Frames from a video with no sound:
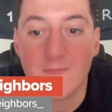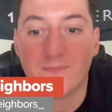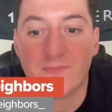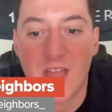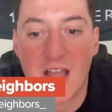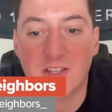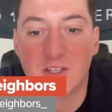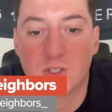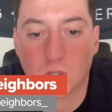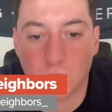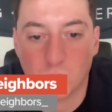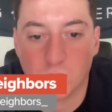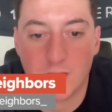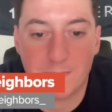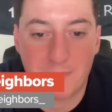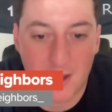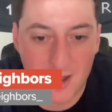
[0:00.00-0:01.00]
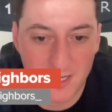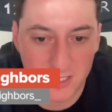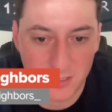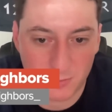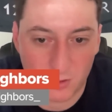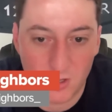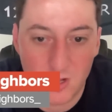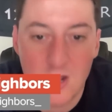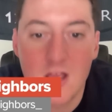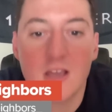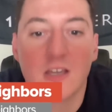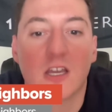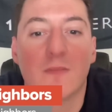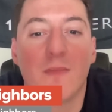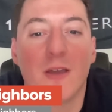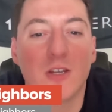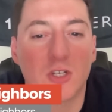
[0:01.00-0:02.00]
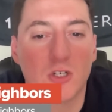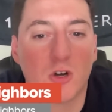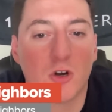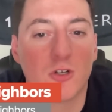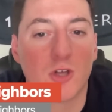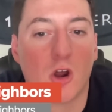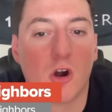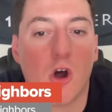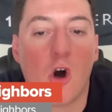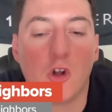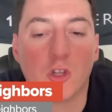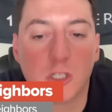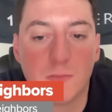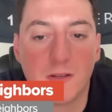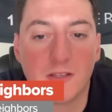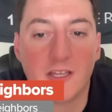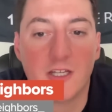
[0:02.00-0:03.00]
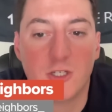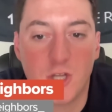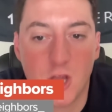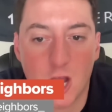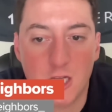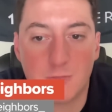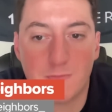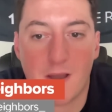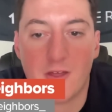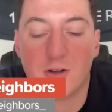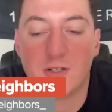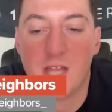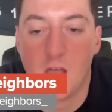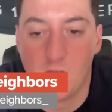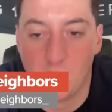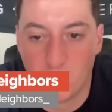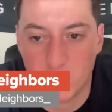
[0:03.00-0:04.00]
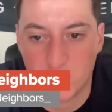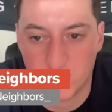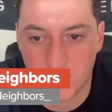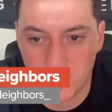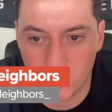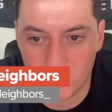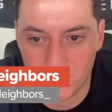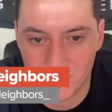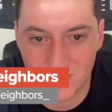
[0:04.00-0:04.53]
That's certainly possible. Commissioners are ultimately judged by their television deals.